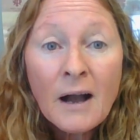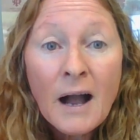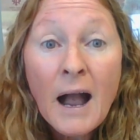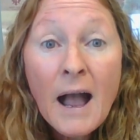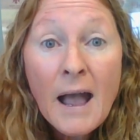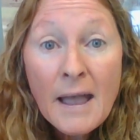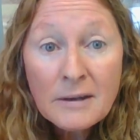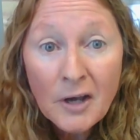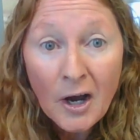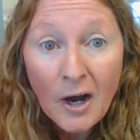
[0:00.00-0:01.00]
I
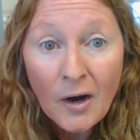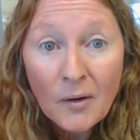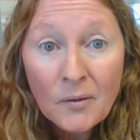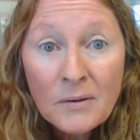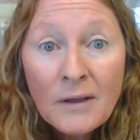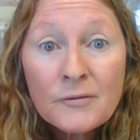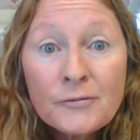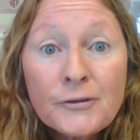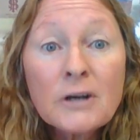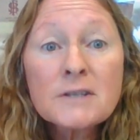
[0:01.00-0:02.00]
know
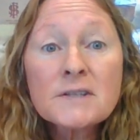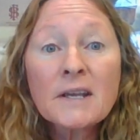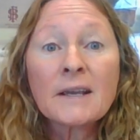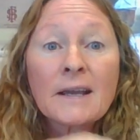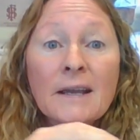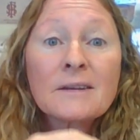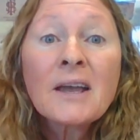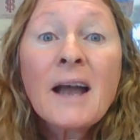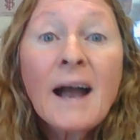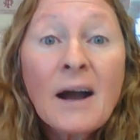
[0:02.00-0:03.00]
firsthand
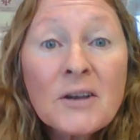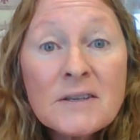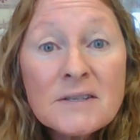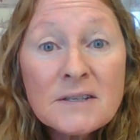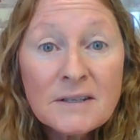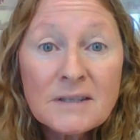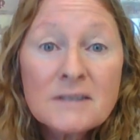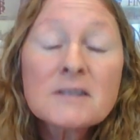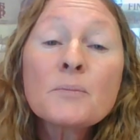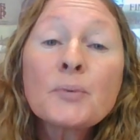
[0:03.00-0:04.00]
how easy it
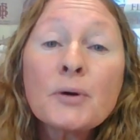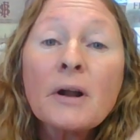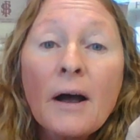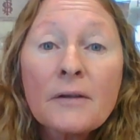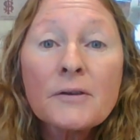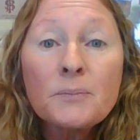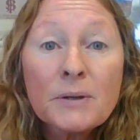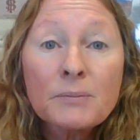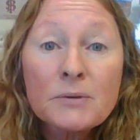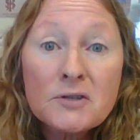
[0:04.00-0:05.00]
is to put other
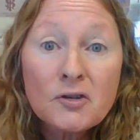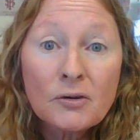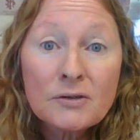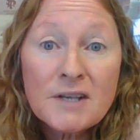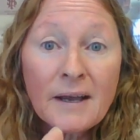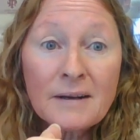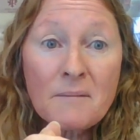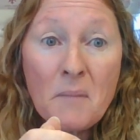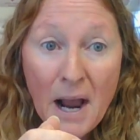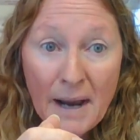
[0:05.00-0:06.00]
people's goals ahead of
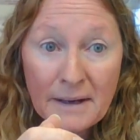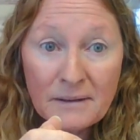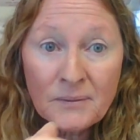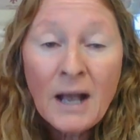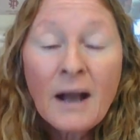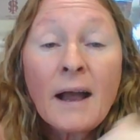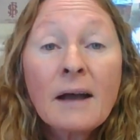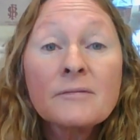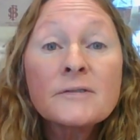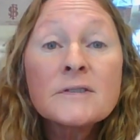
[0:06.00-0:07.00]
mine. I
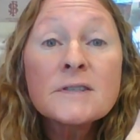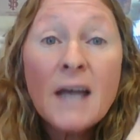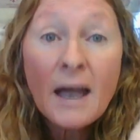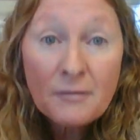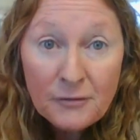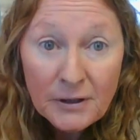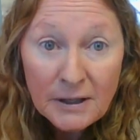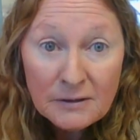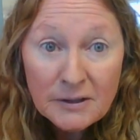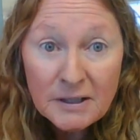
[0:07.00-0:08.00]
have
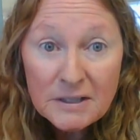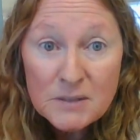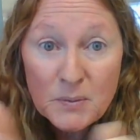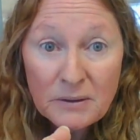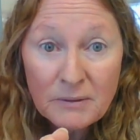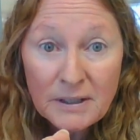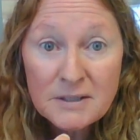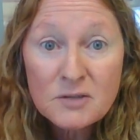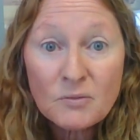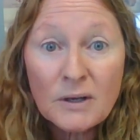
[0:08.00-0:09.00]
definitely
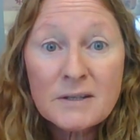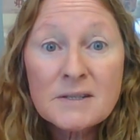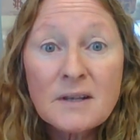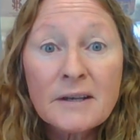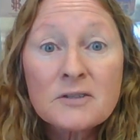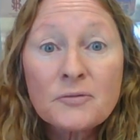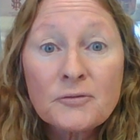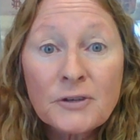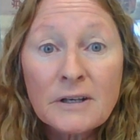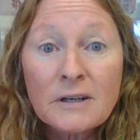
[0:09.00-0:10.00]
experienced what it's like to
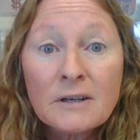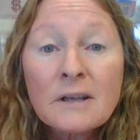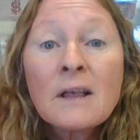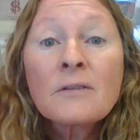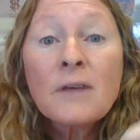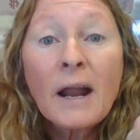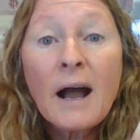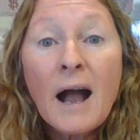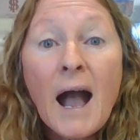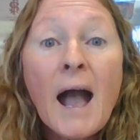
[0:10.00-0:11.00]
feel that
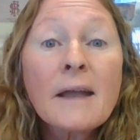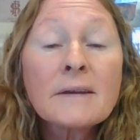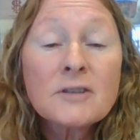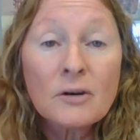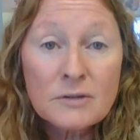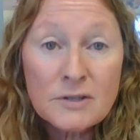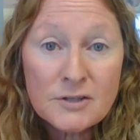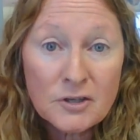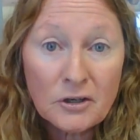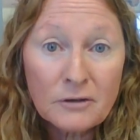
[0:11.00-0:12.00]
I don't
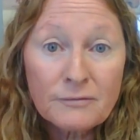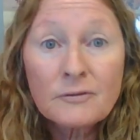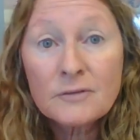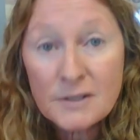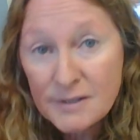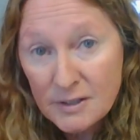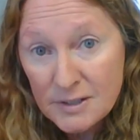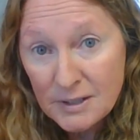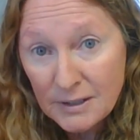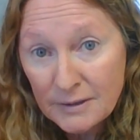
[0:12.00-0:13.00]
deserve to
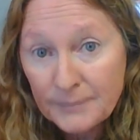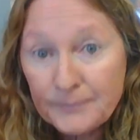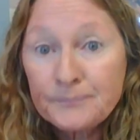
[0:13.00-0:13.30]
succeed.